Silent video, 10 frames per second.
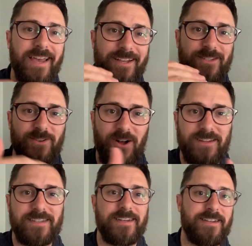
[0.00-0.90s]

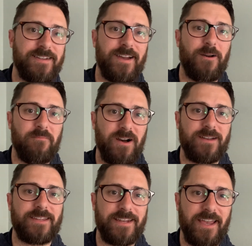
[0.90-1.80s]
exalted
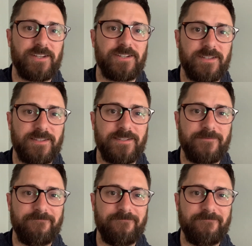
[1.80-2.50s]
among the nations."